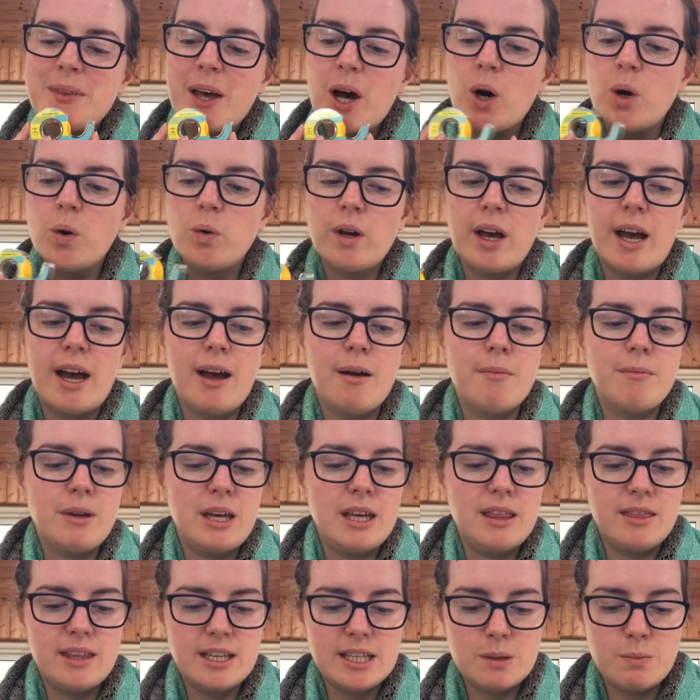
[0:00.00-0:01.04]

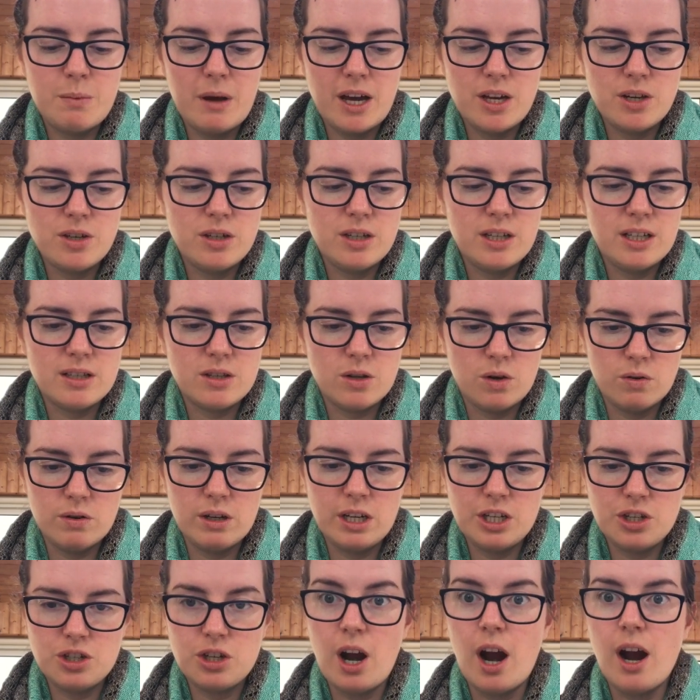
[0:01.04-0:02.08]
in this pattern, it's
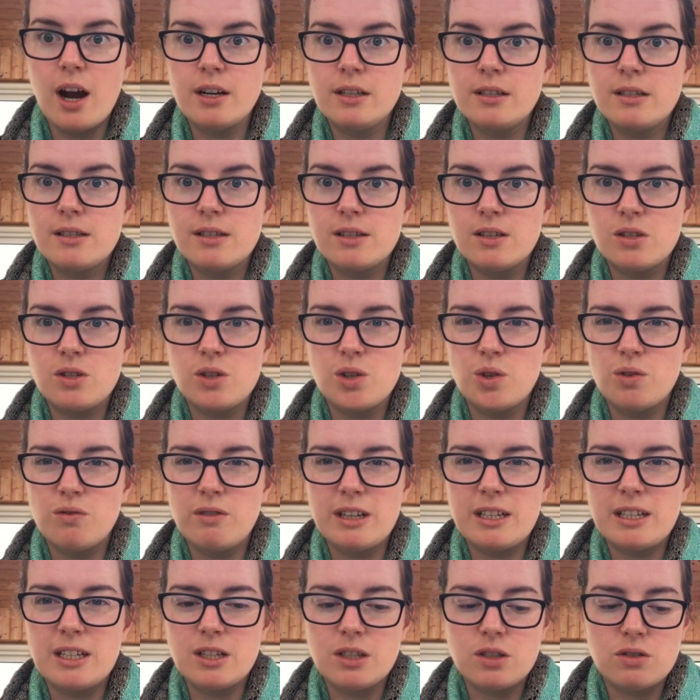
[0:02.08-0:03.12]
only charts. There's no
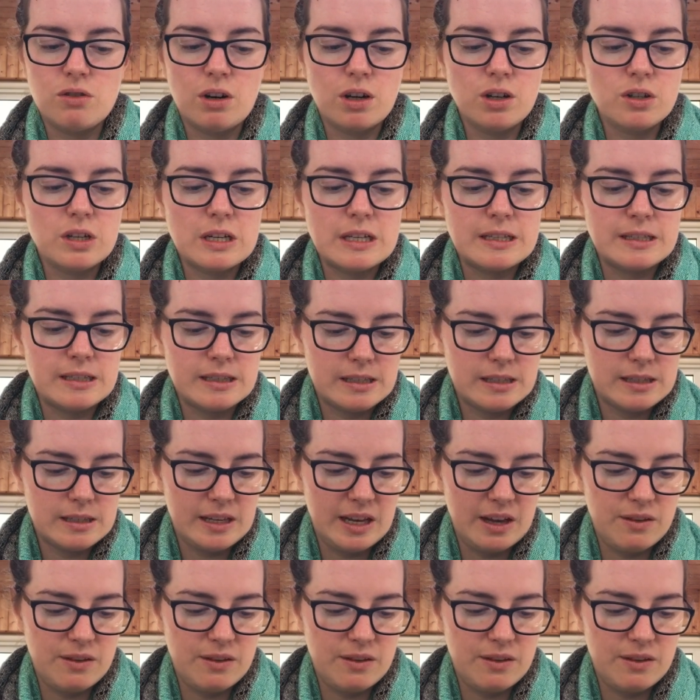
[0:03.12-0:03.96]
written instructions.